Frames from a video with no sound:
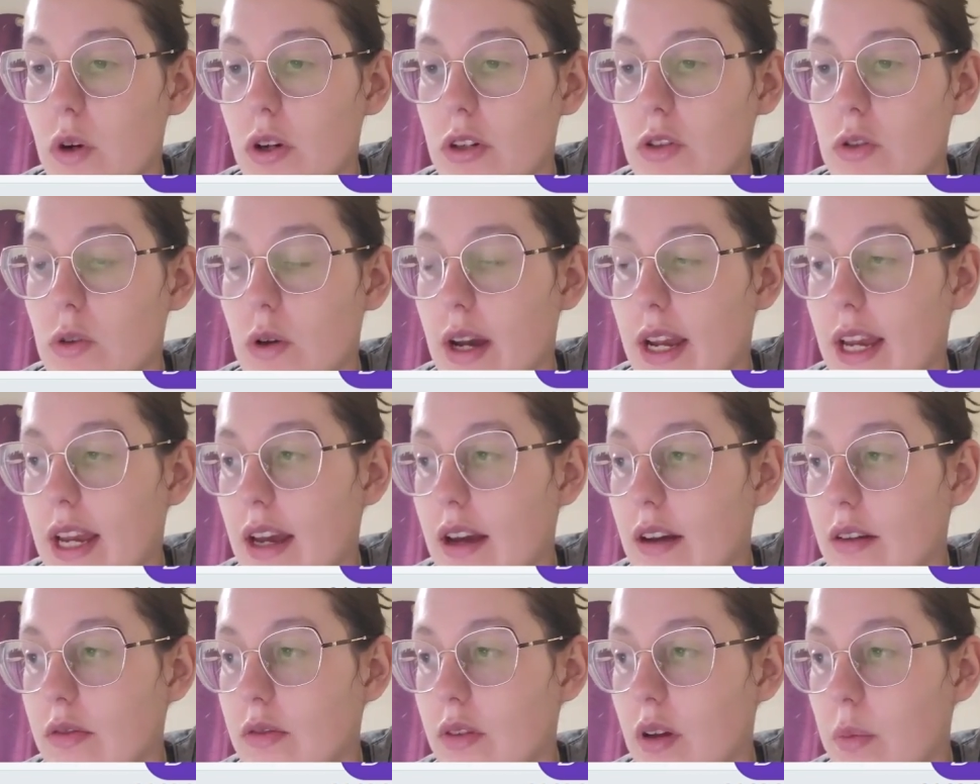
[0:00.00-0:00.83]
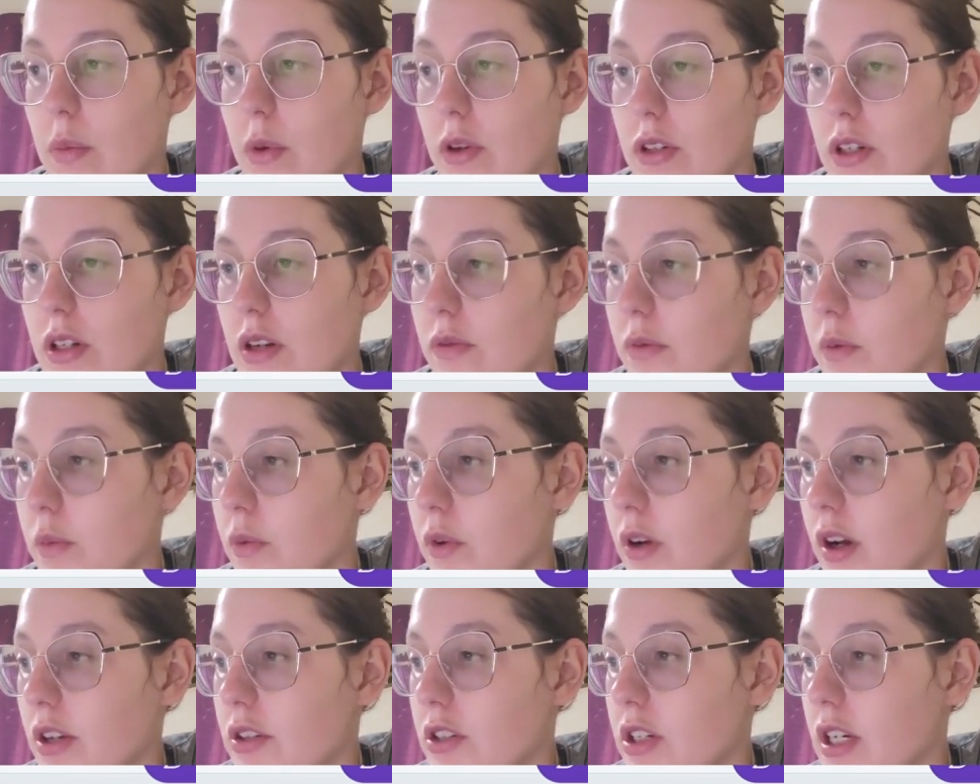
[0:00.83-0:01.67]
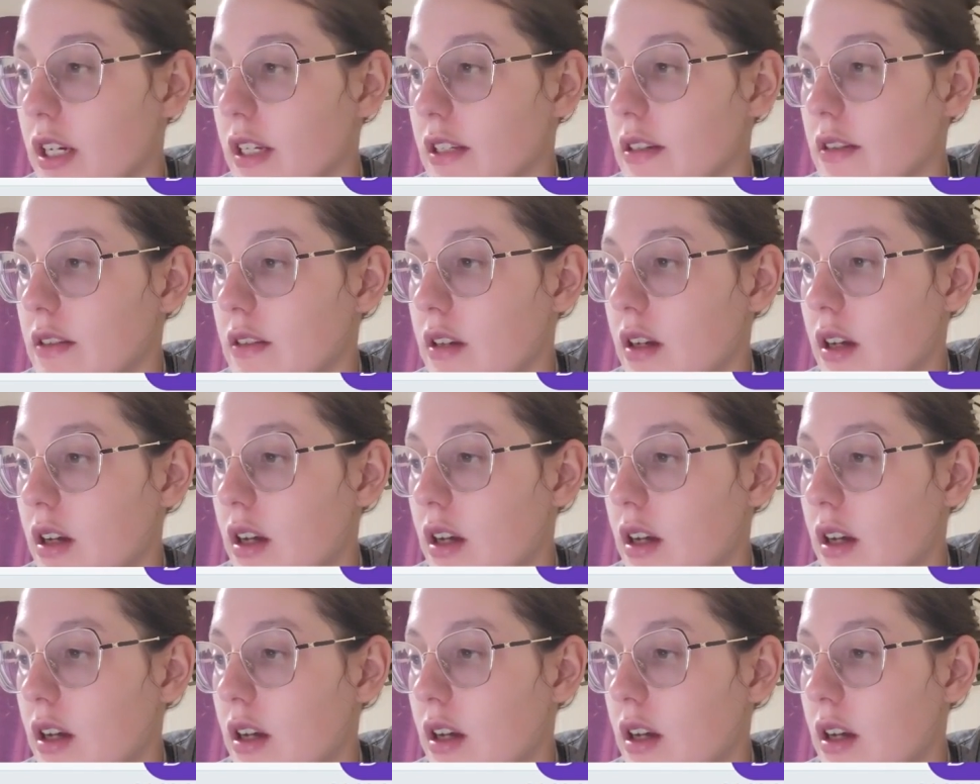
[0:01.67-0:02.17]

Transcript: So I have a bunch of different projects.